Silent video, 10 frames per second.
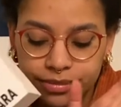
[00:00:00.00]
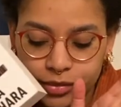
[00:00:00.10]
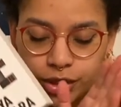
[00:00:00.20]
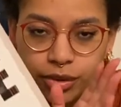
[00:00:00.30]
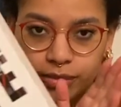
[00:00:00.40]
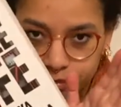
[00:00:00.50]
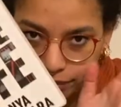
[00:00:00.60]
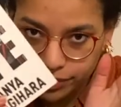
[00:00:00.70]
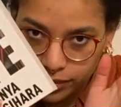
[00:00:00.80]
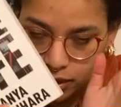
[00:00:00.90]

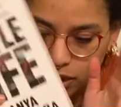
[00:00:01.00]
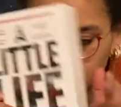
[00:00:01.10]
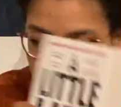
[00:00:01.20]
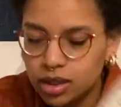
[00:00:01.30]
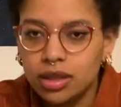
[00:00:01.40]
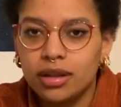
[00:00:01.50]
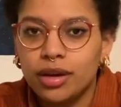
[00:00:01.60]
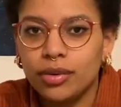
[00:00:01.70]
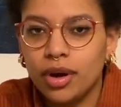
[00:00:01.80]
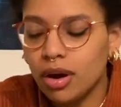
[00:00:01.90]
So
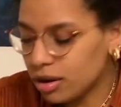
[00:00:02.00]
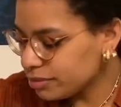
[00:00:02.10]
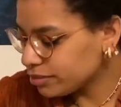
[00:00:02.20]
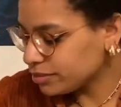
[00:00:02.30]
there we are.